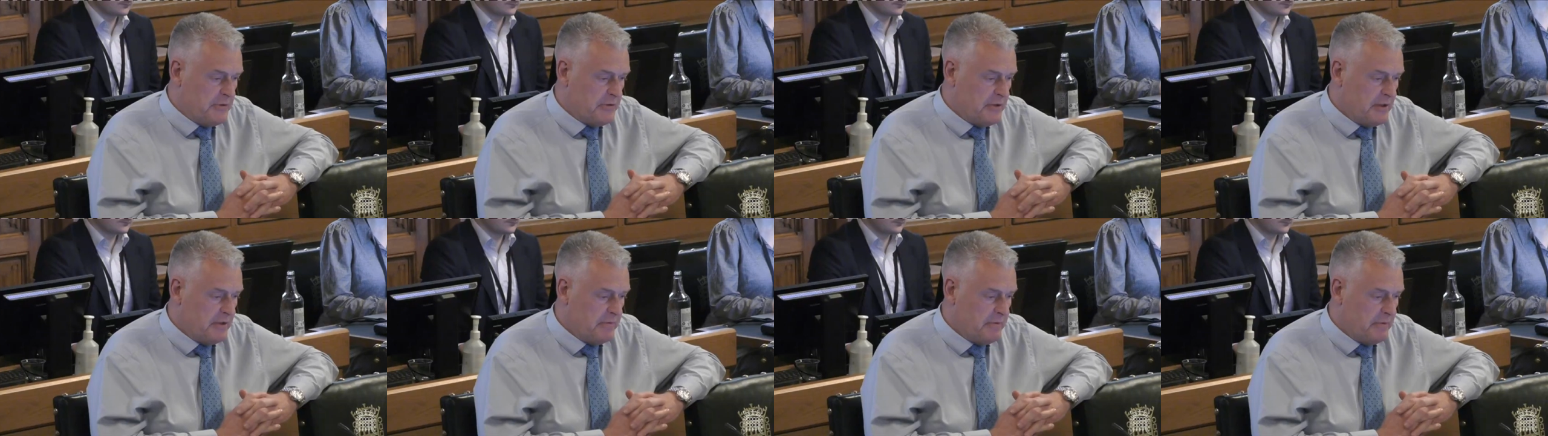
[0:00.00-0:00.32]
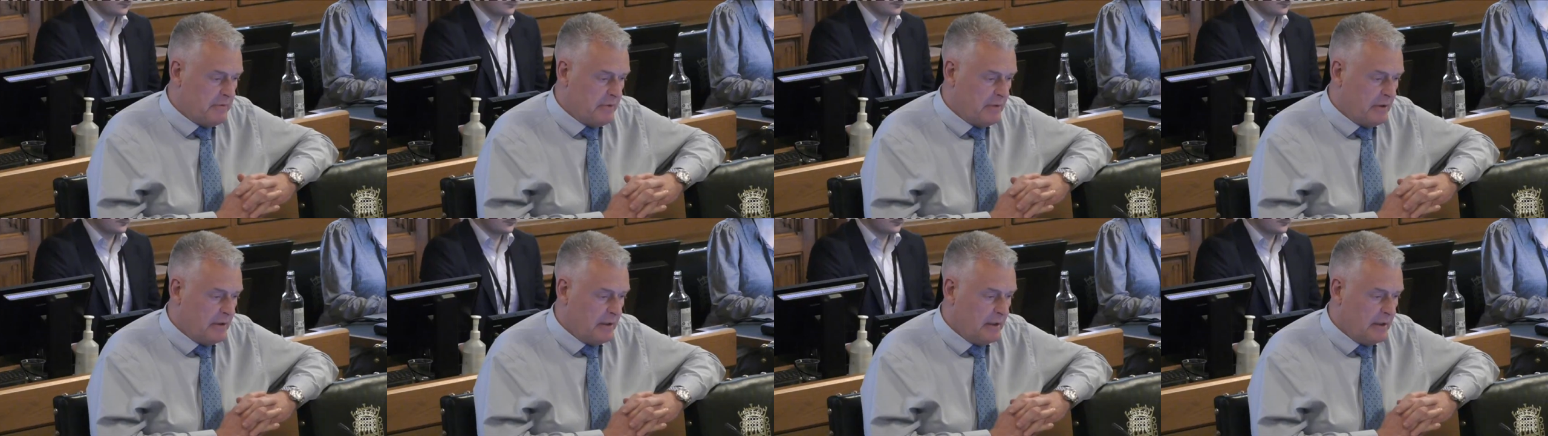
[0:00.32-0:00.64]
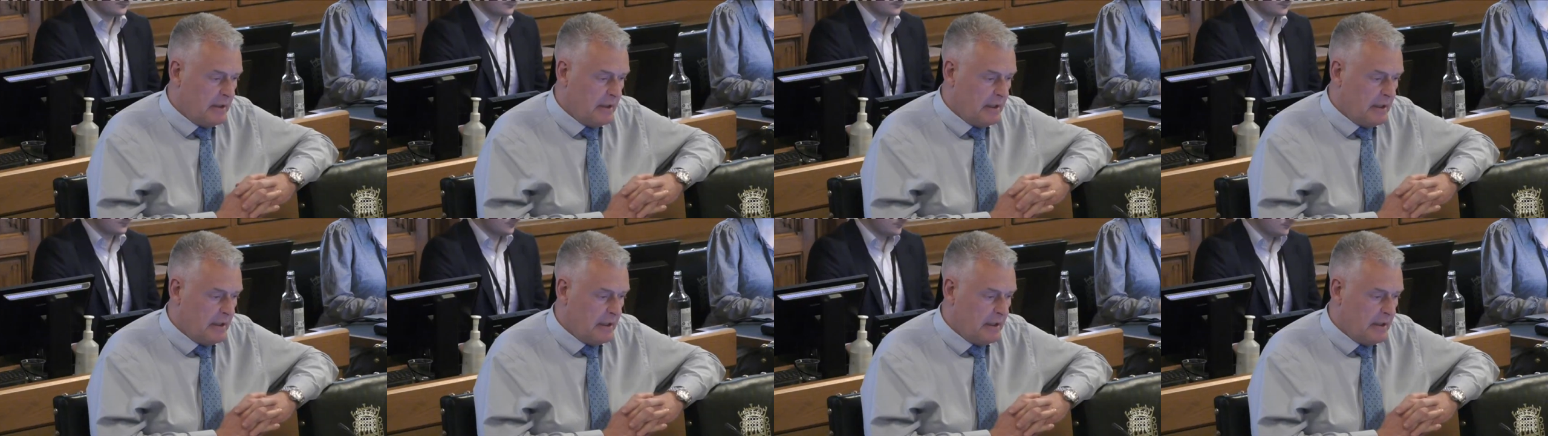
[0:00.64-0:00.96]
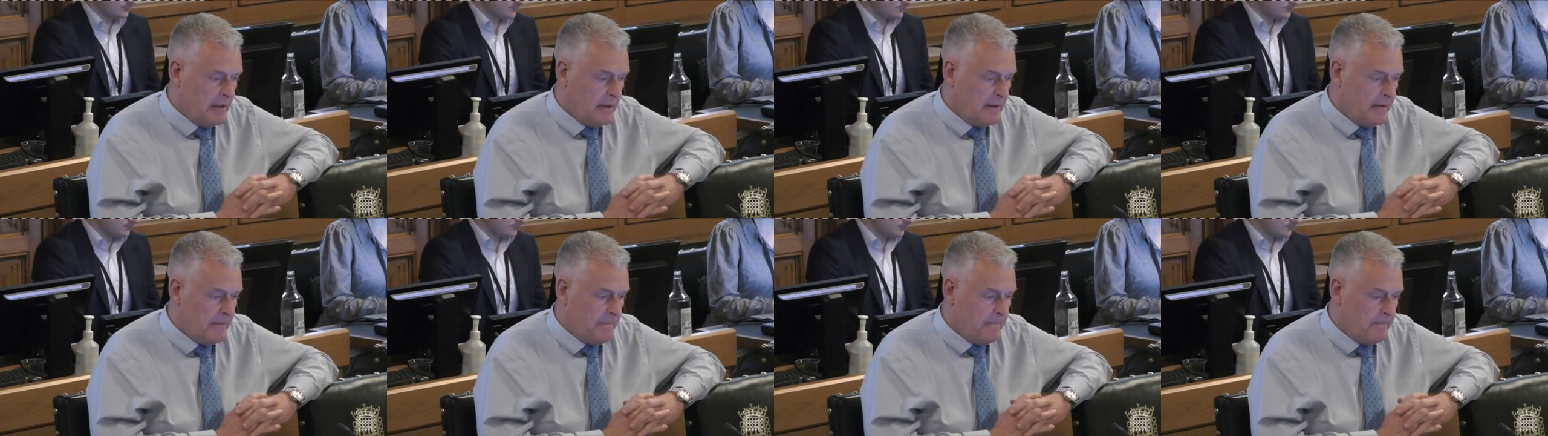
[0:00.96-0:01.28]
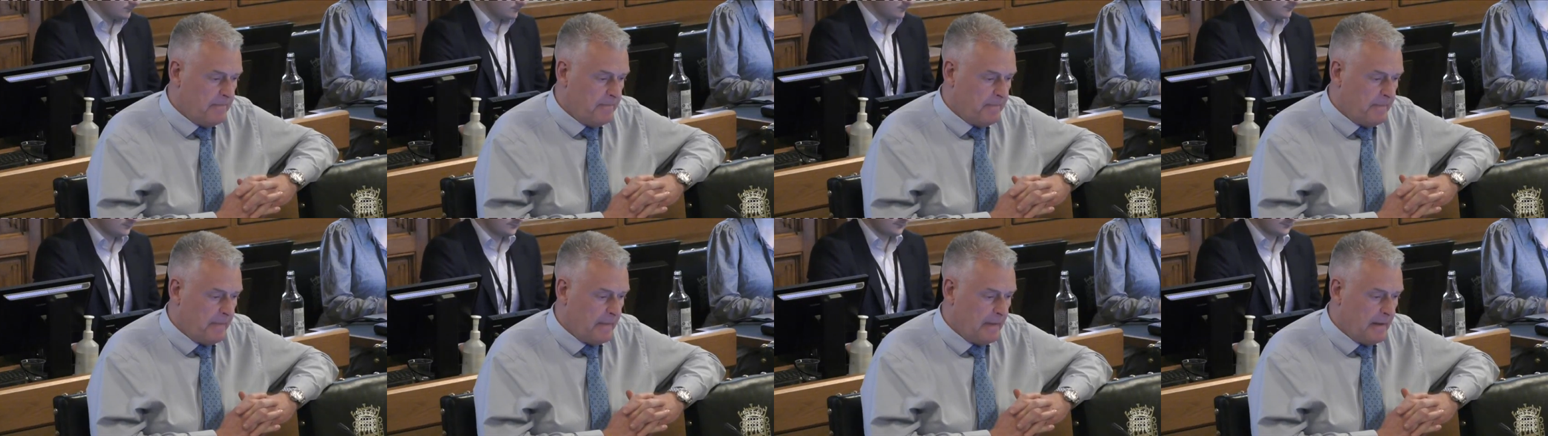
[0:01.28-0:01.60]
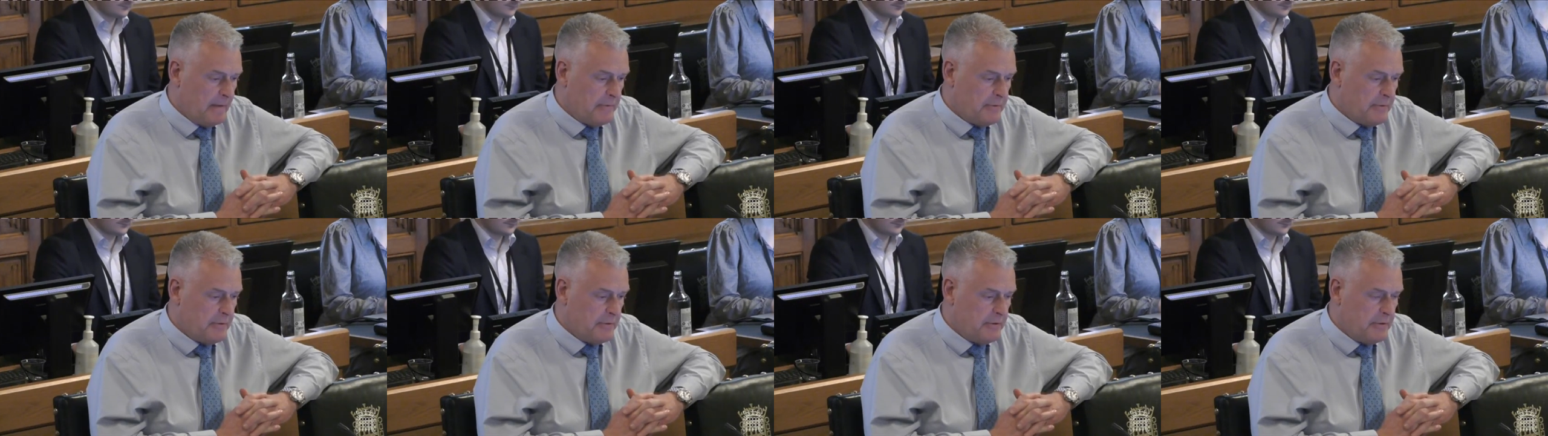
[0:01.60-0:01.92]
serves me right.
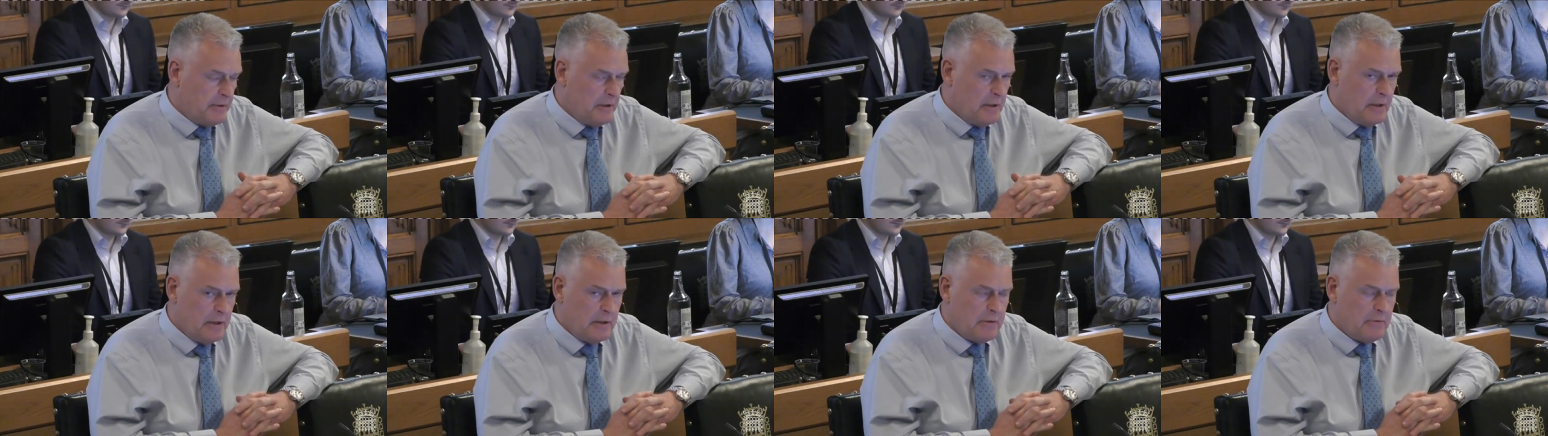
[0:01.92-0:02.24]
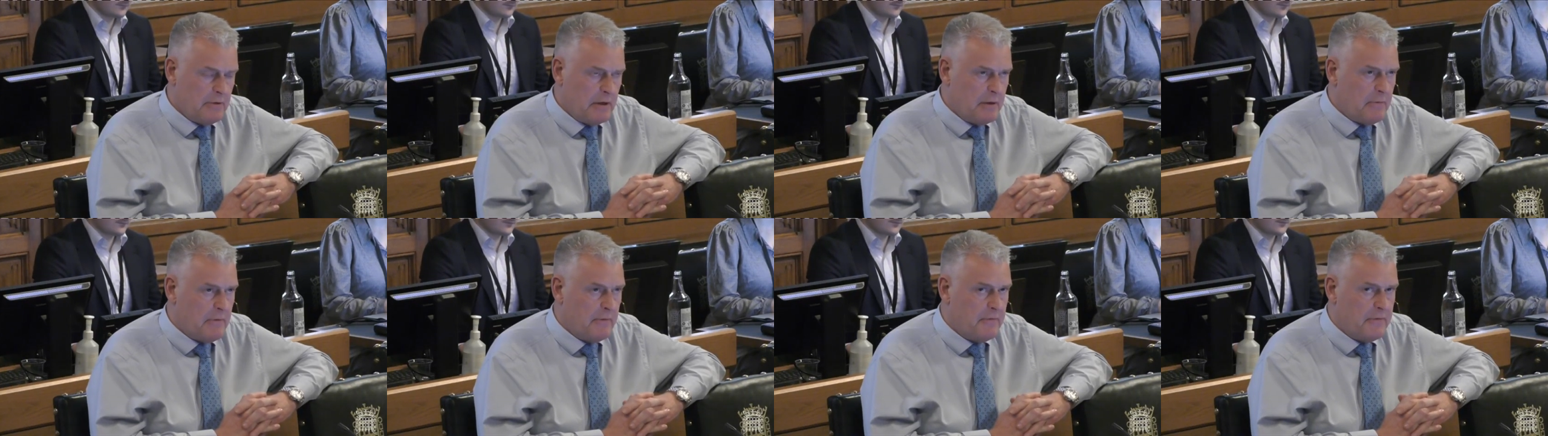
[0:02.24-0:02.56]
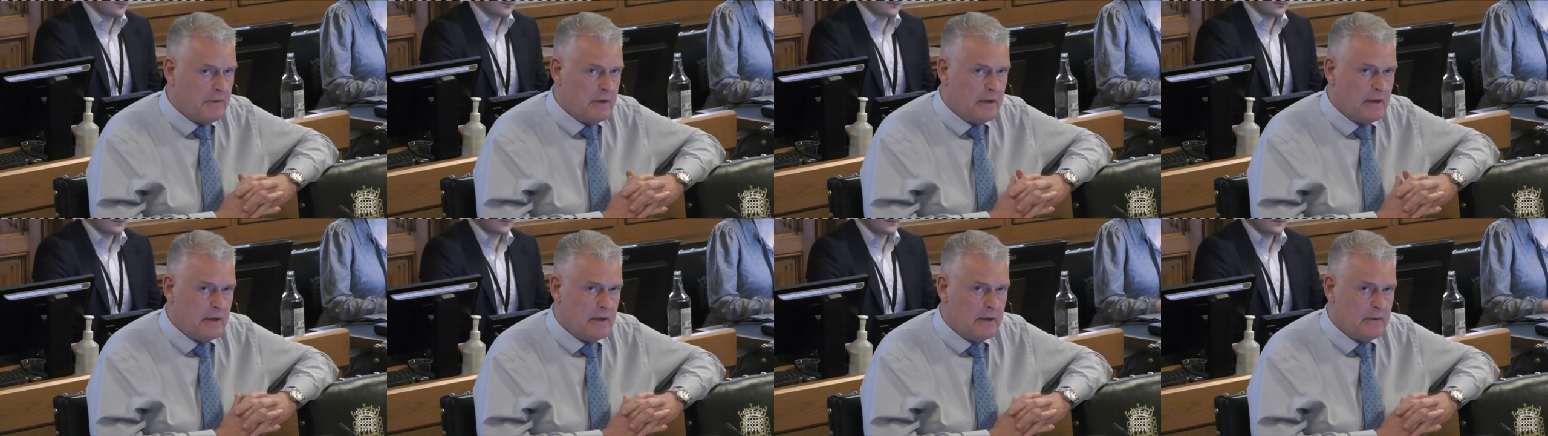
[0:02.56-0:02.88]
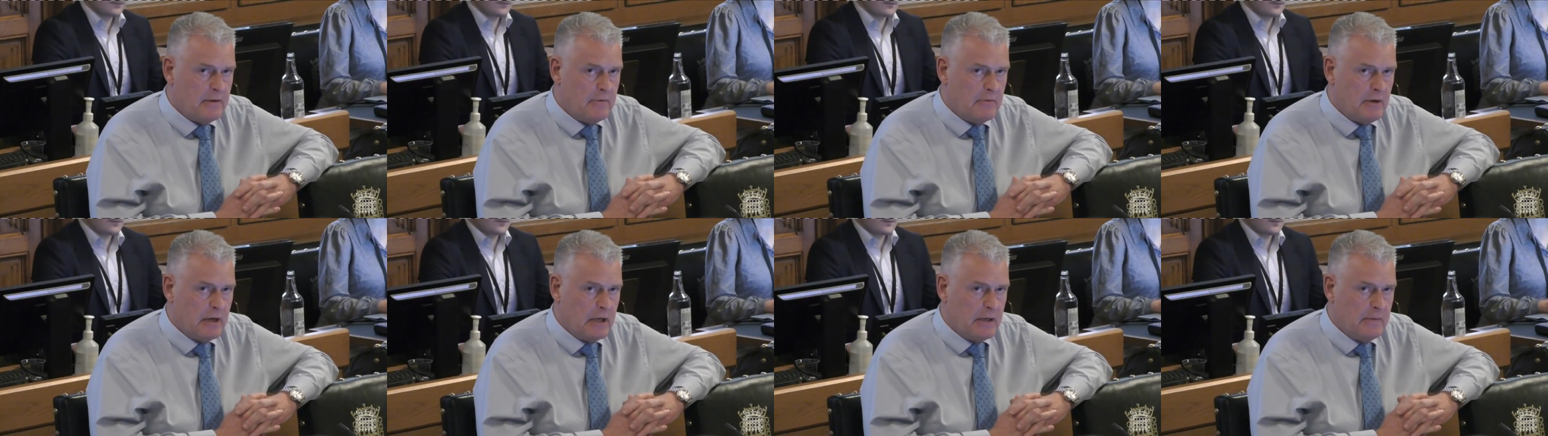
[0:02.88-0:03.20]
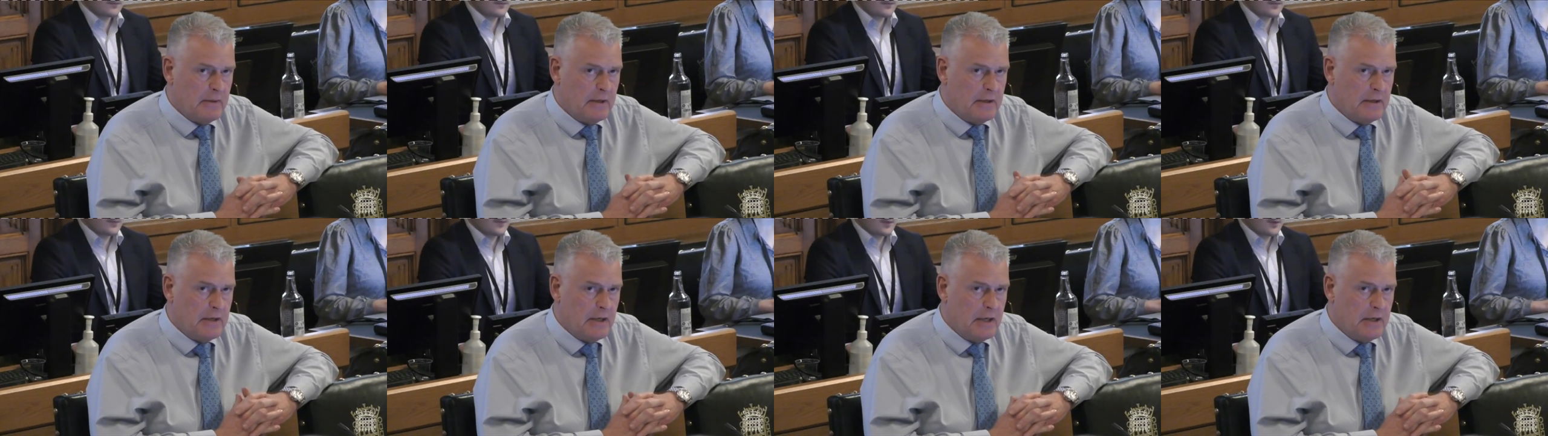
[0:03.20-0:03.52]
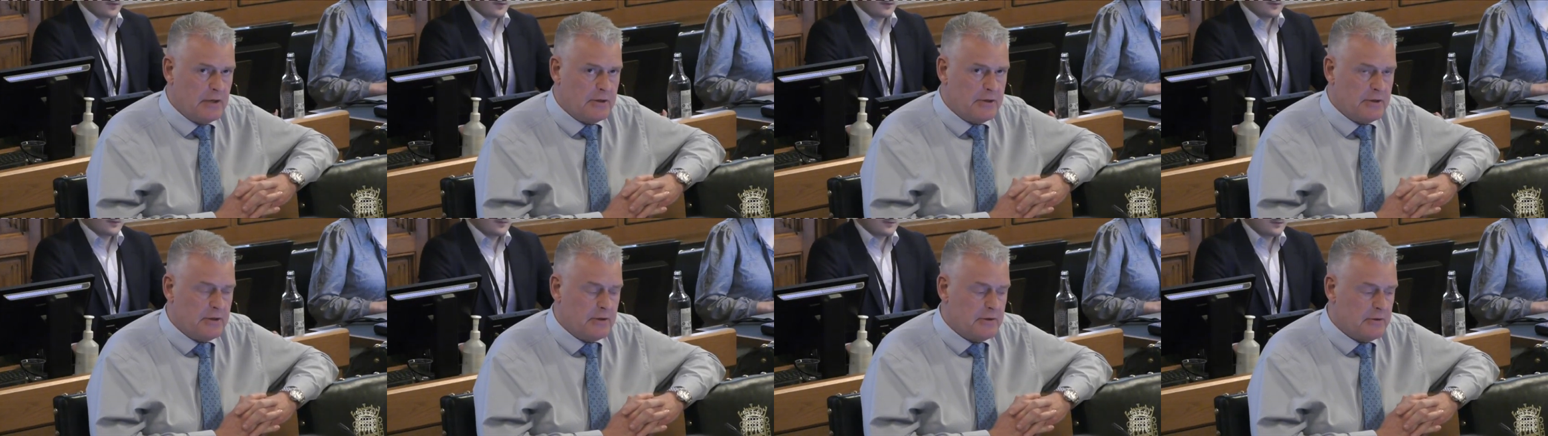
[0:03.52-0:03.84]
So do you agree with the
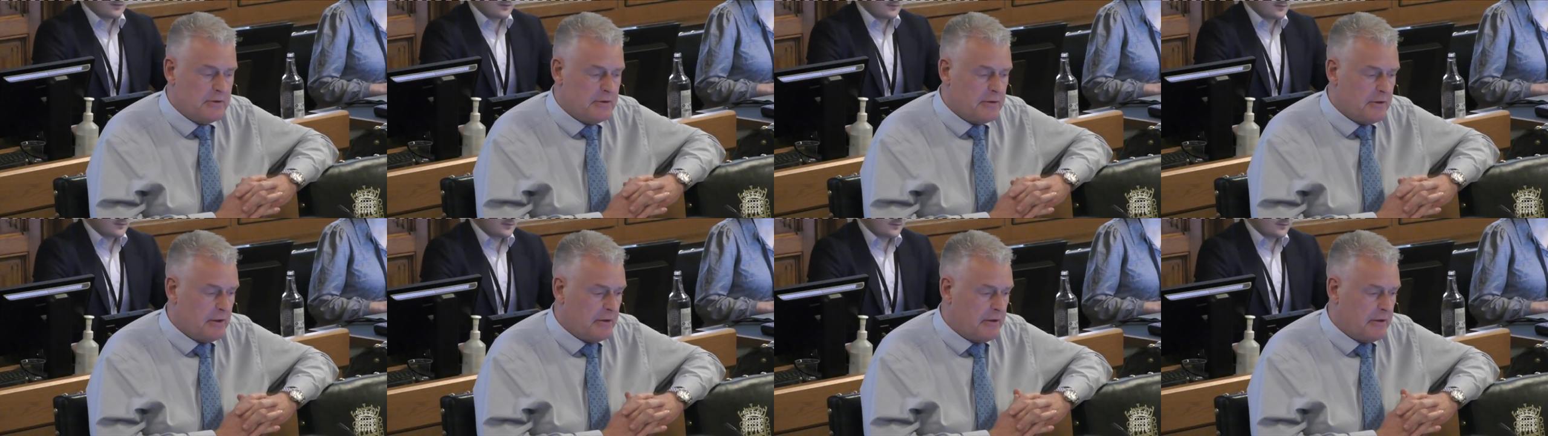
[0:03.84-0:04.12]
recommendations?